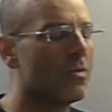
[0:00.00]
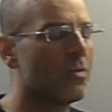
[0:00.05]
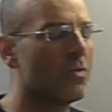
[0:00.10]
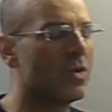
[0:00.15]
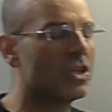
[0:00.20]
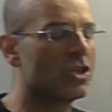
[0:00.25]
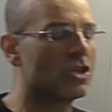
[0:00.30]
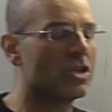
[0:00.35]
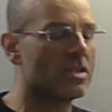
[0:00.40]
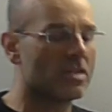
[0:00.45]

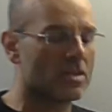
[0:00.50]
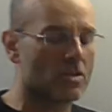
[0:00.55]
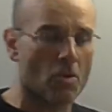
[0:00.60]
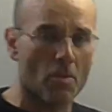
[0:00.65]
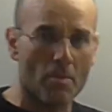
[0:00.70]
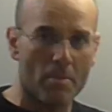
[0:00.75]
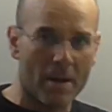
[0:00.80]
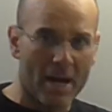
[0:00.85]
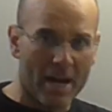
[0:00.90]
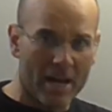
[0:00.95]
which is
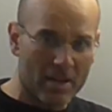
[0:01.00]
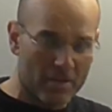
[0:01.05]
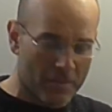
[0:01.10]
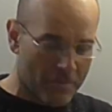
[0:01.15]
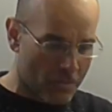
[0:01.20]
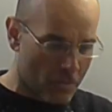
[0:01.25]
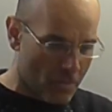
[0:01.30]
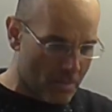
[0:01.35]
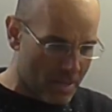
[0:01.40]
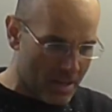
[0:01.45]
combined
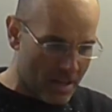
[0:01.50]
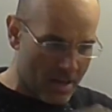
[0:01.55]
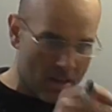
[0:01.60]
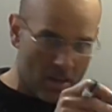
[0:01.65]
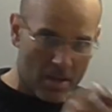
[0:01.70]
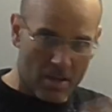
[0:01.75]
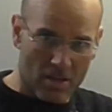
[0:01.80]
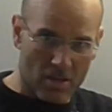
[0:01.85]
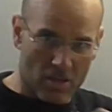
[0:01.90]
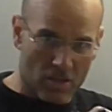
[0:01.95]
from
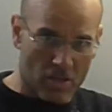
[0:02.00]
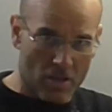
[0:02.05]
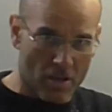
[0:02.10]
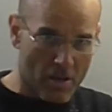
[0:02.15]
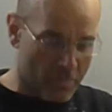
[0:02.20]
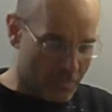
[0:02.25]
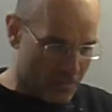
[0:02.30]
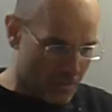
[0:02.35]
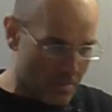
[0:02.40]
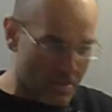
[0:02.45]

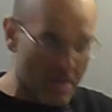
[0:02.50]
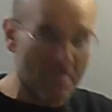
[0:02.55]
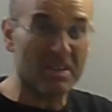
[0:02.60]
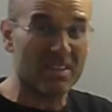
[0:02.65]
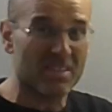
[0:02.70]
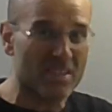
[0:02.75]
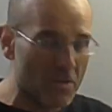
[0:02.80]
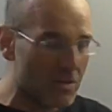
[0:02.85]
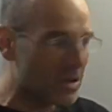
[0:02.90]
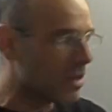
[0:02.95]
the
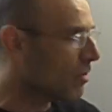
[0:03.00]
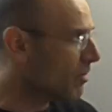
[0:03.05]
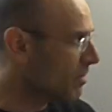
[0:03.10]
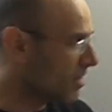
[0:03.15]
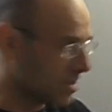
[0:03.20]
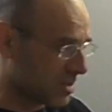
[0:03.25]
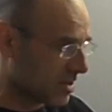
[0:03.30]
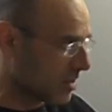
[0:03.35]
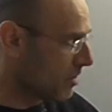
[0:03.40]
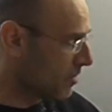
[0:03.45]
material of
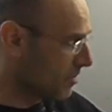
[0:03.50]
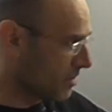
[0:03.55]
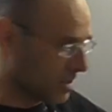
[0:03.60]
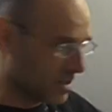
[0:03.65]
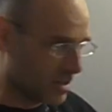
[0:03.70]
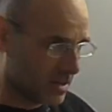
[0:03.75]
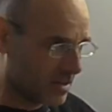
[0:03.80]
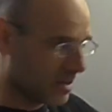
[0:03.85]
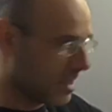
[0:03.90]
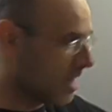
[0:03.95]
the
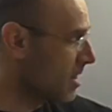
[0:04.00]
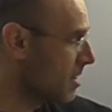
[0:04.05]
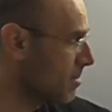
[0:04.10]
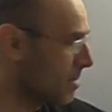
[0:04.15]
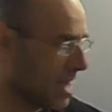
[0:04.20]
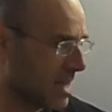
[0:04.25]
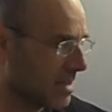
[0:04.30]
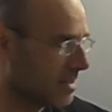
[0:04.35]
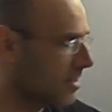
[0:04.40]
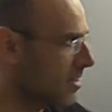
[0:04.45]
surface and the
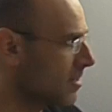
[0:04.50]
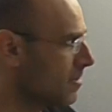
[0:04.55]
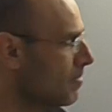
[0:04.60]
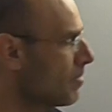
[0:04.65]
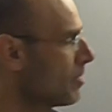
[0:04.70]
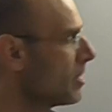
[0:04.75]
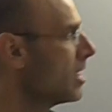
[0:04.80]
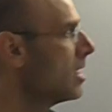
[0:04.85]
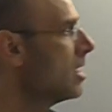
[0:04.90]
mass.